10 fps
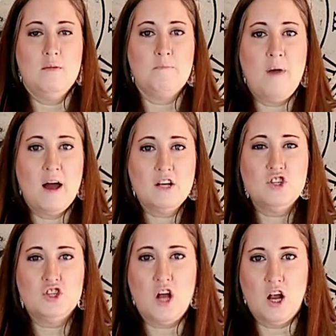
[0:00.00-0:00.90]
Mugs
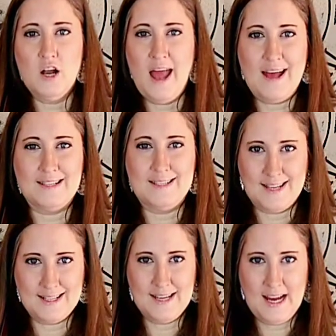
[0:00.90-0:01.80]
start at
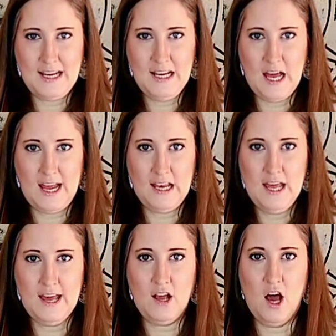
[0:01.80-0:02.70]

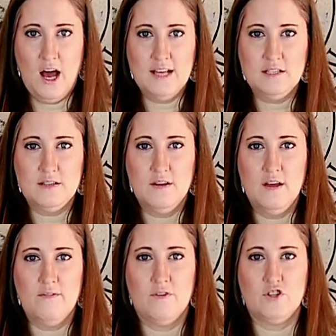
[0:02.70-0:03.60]
$6.99 in cost
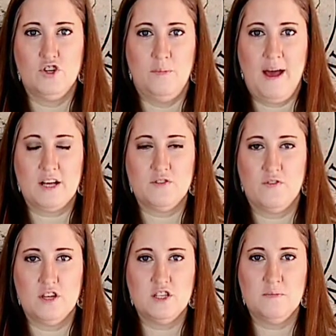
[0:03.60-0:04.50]
for 2 packs
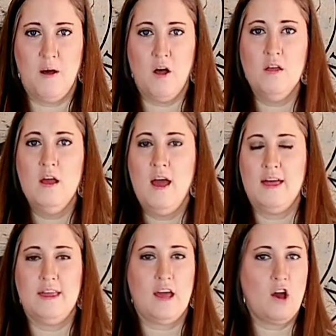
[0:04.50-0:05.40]
for the small,
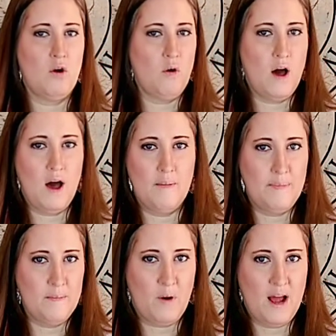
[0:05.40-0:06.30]
and they go up
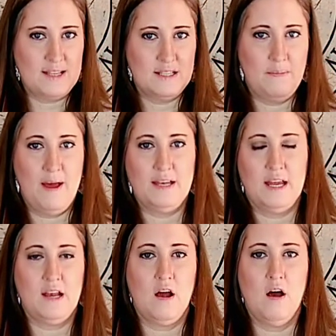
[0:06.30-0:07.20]
in price
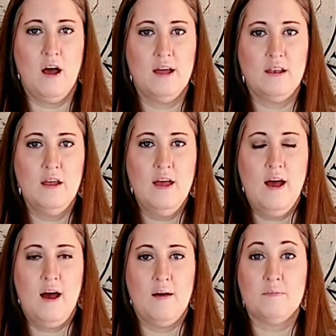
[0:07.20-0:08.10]
depending on
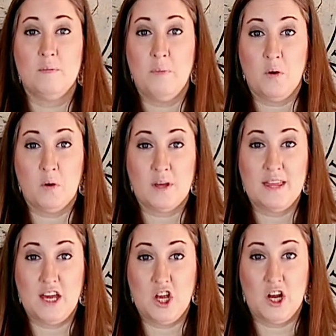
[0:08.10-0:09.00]
the bulk
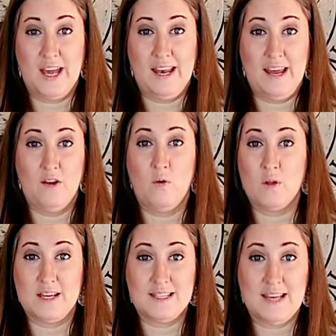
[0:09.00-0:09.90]
that you're getting
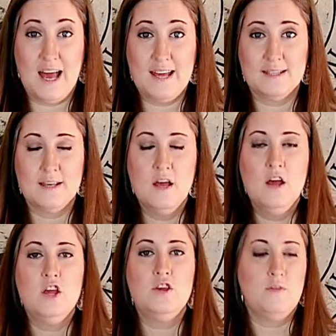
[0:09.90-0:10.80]
or the size.
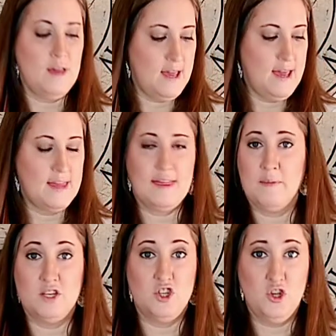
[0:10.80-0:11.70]
You can get them
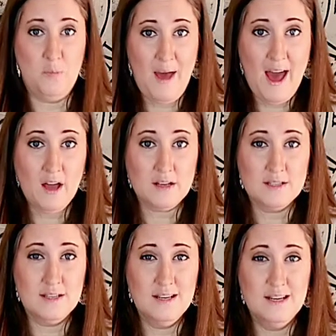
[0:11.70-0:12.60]
in 2
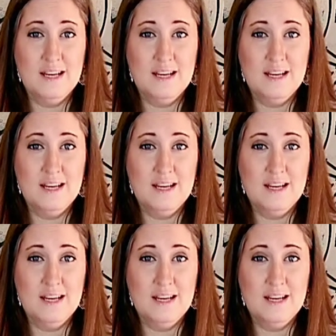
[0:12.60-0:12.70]
packs,